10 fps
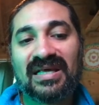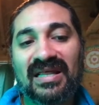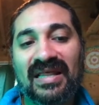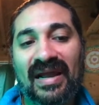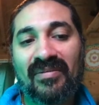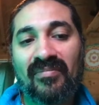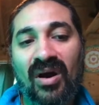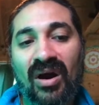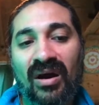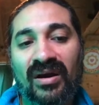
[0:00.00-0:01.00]
that
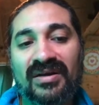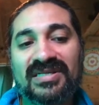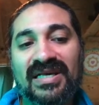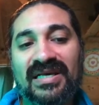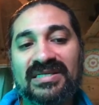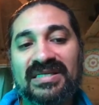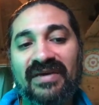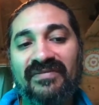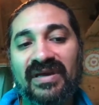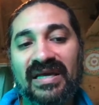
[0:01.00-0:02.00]
Mars is
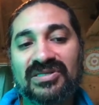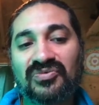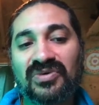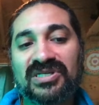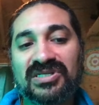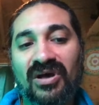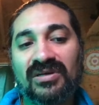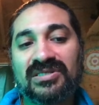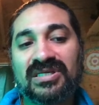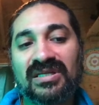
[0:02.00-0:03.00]
giving its
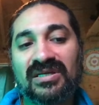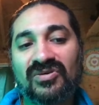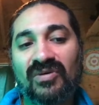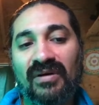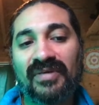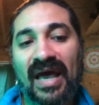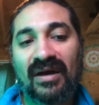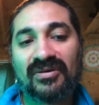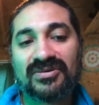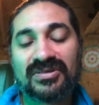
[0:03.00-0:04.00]
results in the 12th
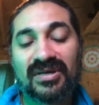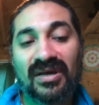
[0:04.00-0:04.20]
house.